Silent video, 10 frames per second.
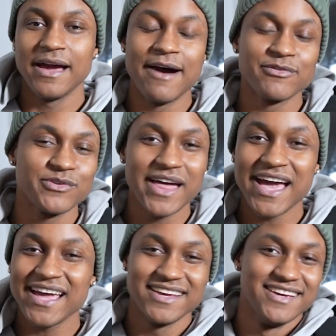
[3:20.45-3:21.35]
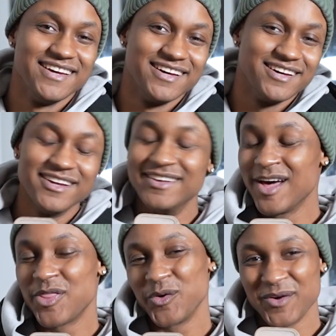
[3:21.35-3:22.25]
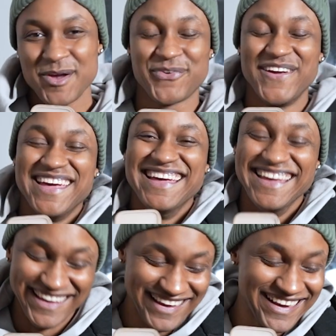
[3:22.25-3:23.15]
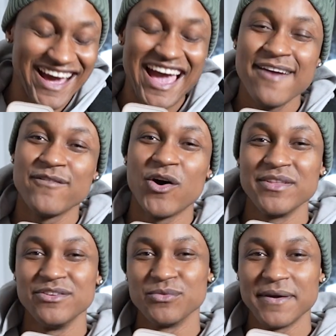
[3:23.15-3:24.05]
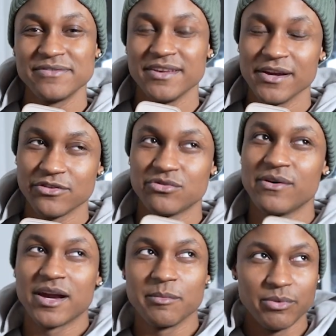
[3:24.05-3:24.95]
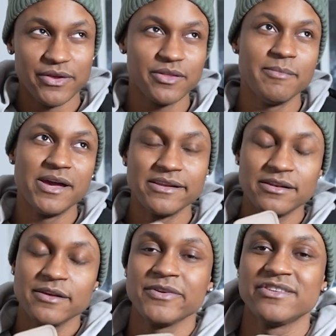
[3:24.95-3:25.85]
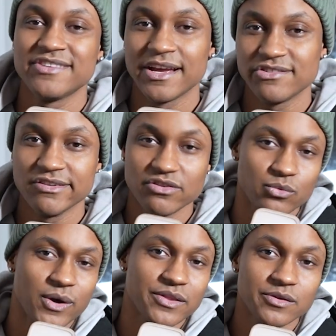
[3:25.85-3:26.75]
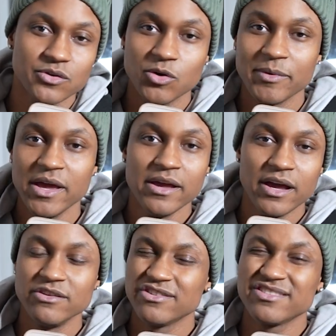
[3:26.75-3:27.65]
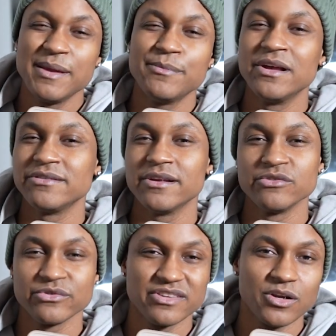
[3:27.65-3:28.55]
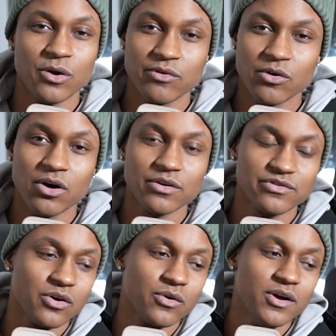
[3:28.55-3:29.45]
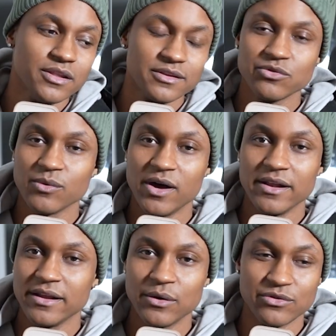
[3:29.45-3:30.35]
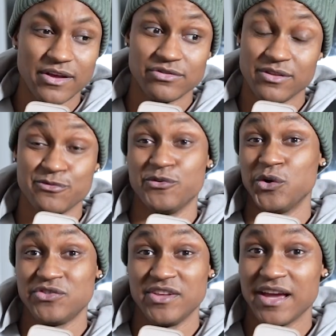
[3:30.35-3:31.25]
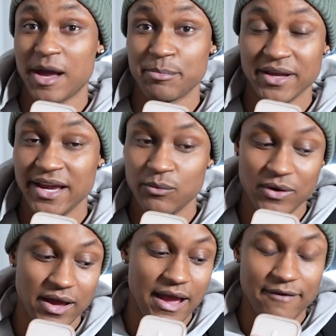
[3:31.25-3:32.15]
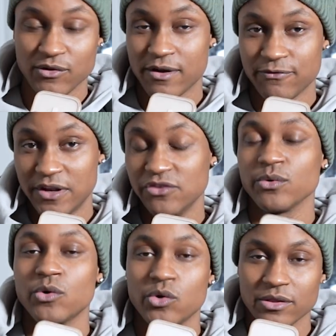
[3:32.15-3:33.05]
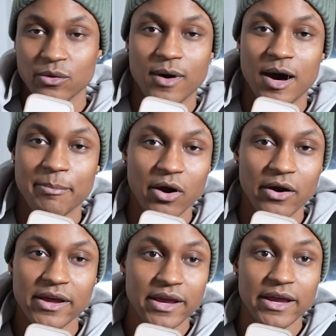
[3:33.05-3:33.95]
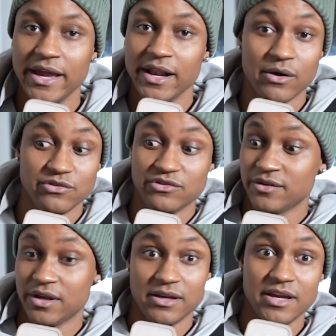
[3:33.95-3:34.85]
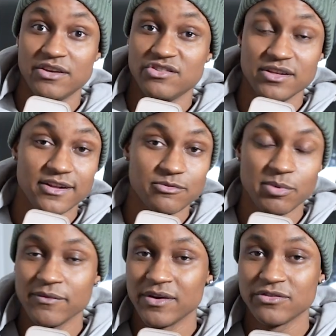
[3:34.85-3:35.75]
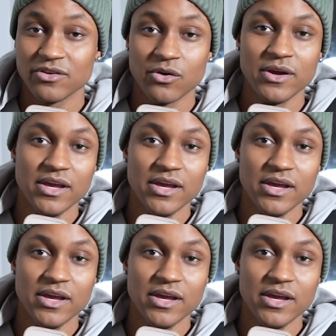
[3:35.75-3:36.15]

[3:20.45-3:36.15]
After that, another riff. And I have all these riffs here so I could bring them in different sections throughout the loop and just keep things interesting overall. So this one, it was actually the first thing I played after I finished recording the wah part, and I was just like, yeah, shit, that's perfect. So